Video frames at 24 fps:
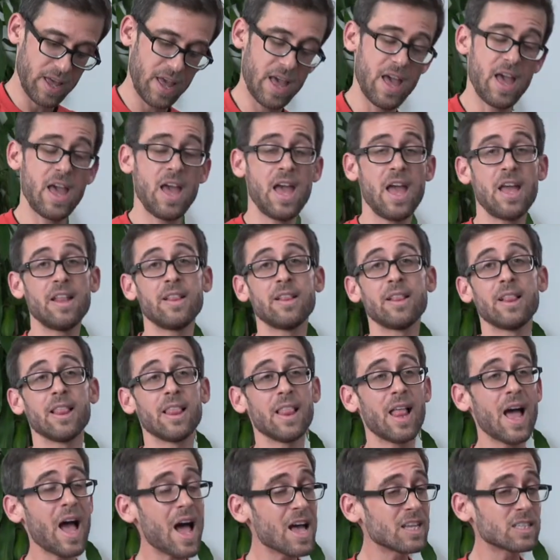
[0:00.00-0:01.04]
And
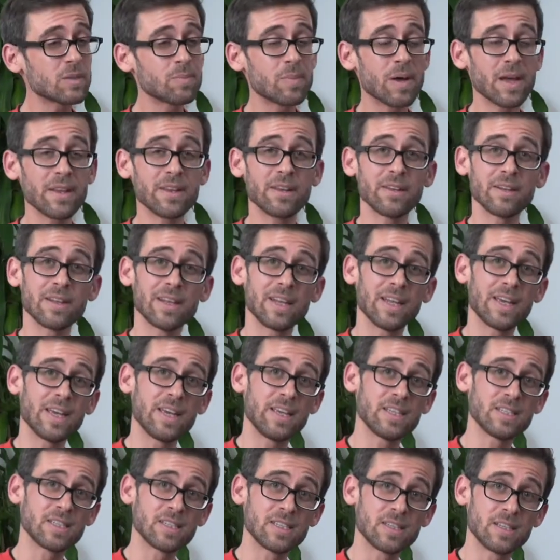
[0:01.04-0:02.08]
last but not
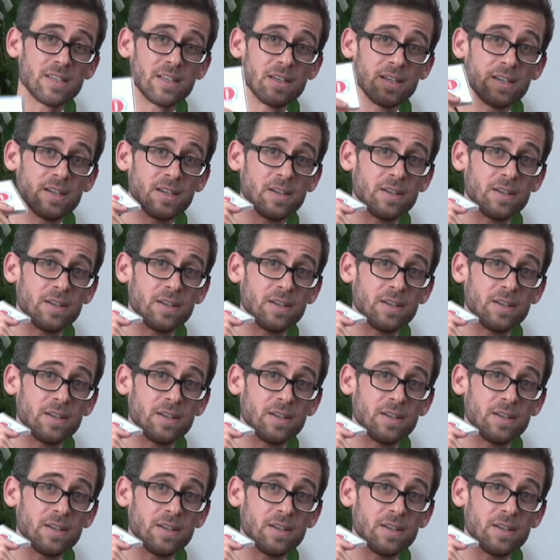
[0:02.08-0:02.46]
least,